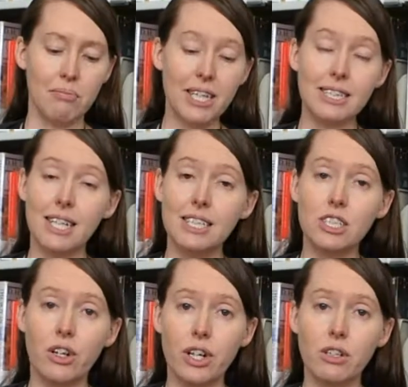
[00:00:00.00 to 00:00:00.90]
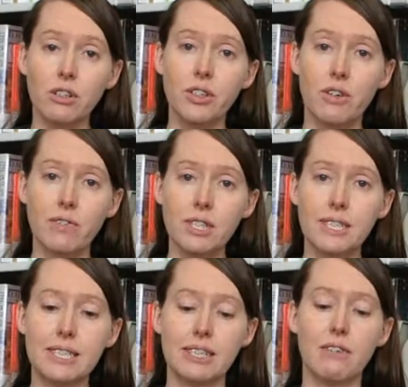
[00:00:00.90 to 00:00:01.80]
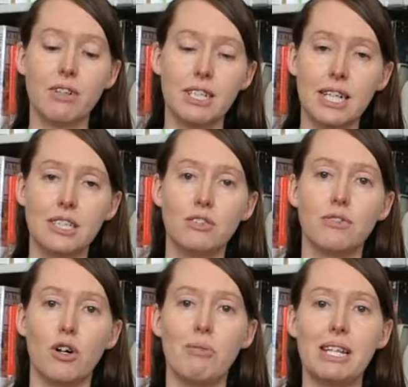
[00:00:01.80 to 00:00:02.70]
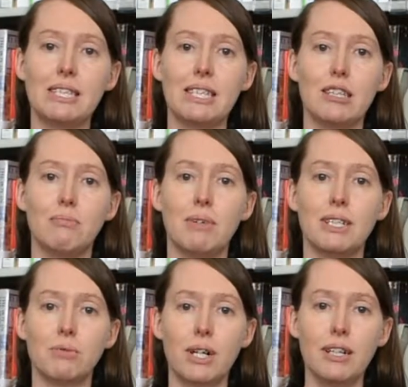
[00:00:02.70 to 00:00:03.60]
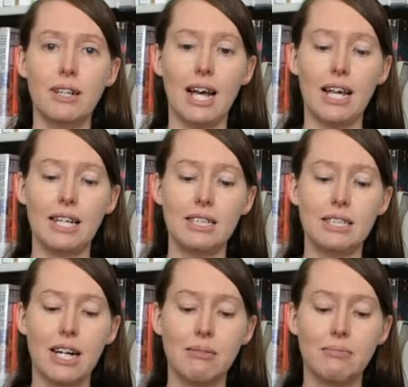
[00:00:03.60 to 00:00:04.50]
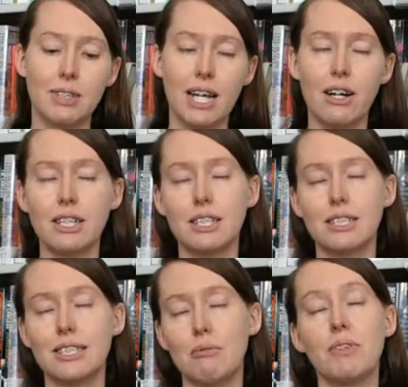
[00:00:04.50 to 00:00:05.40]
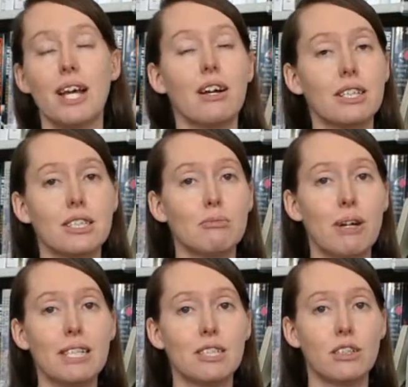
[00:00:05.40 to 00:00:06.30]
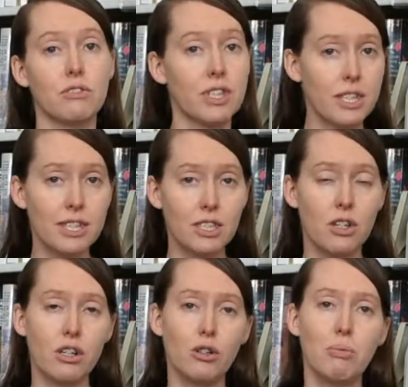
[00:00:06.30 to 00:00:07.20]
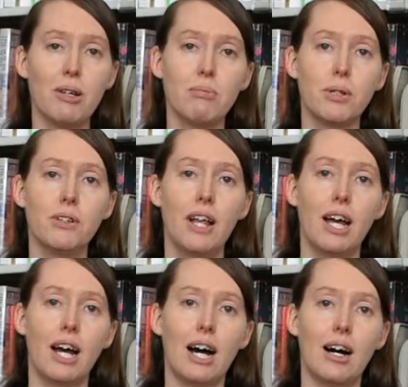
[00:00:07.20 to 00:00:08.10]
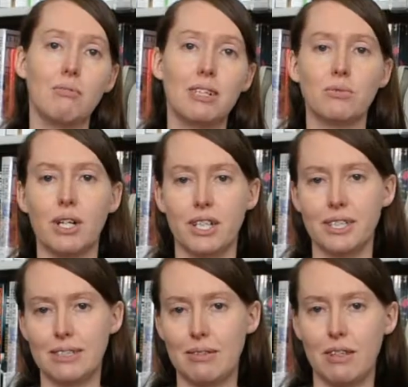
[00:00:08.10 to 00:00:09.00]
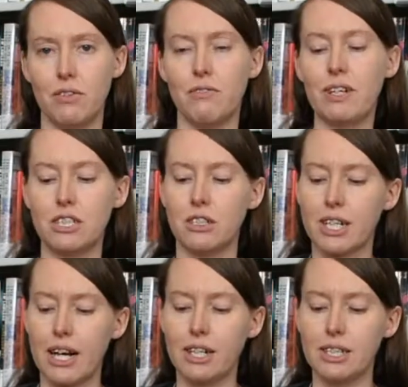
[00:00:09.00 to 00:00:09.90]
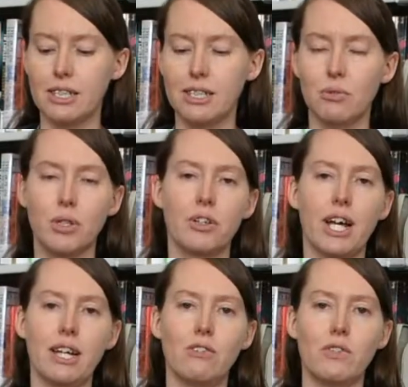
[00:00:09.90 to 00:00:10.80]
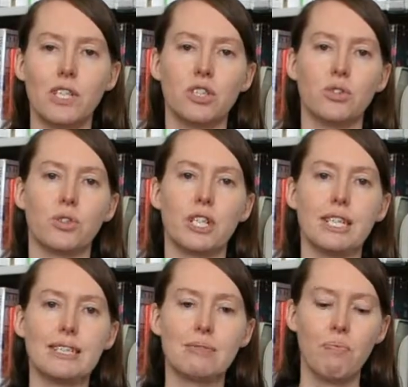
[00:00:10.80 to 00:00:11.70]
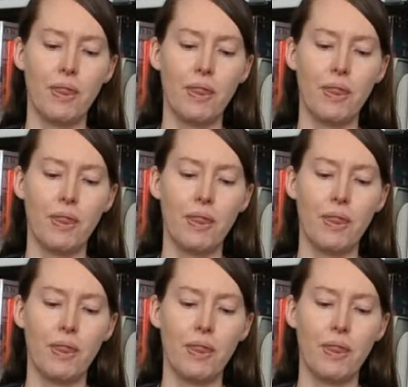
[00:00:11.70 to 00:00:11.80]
These are historical novels, and they've got a touch of romance in them as well, and some of the characters are based on real historical people, as well as the fictional characters that were created for the stories.